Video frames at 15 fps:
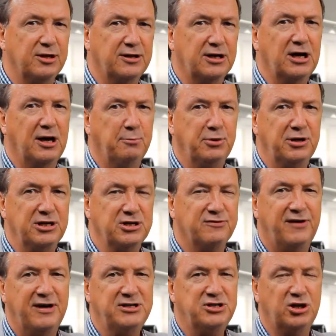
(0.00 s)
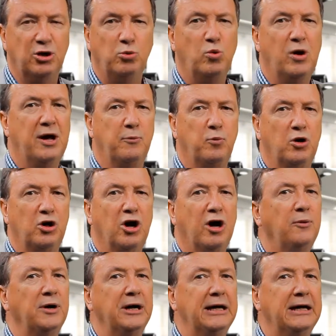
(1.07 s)
that the company is facing and where we're
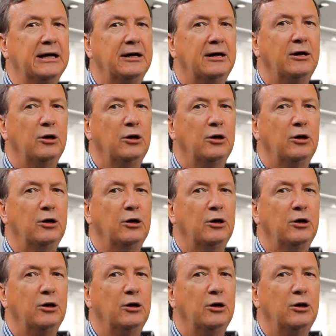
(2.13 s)
going,